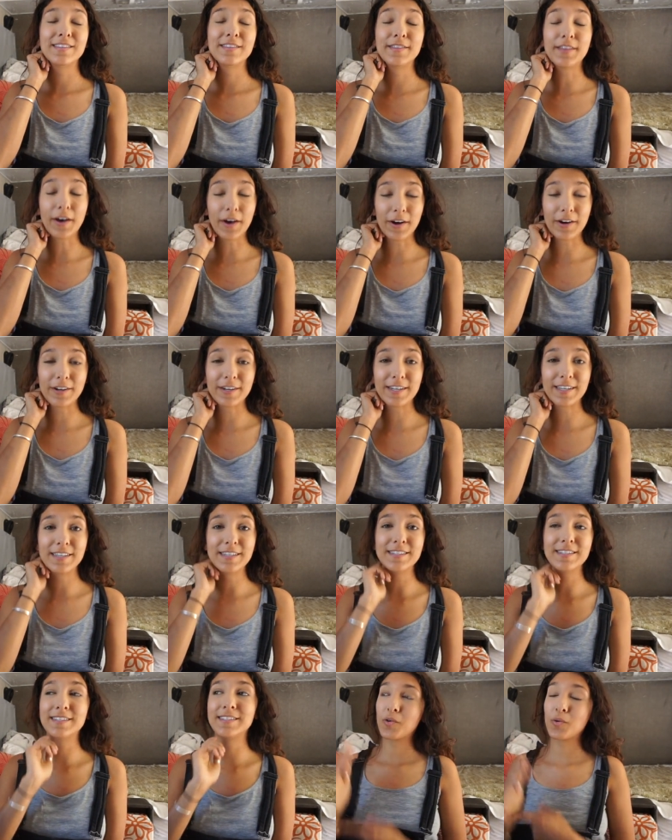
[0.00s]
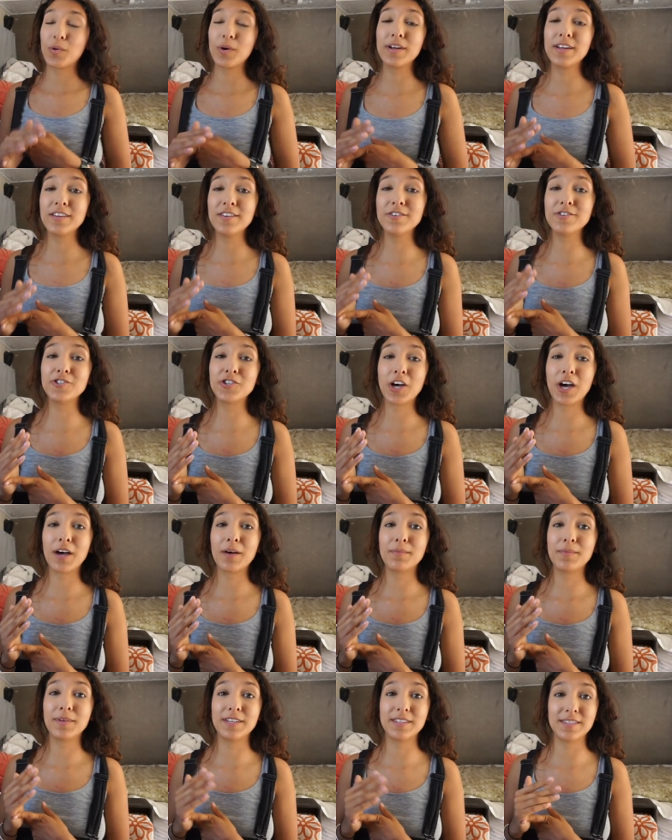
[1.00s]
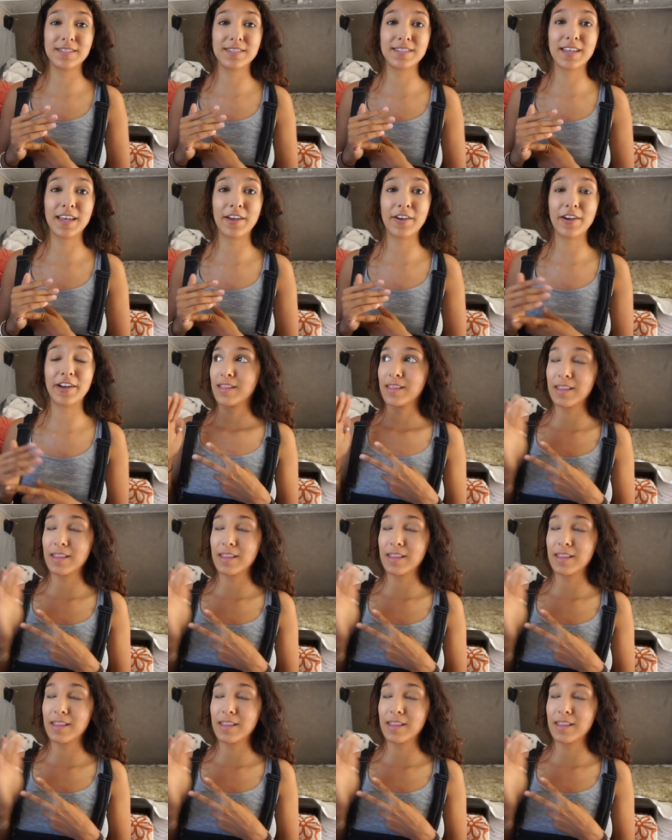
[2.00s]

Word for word: the hardest. Quitting your job is scary.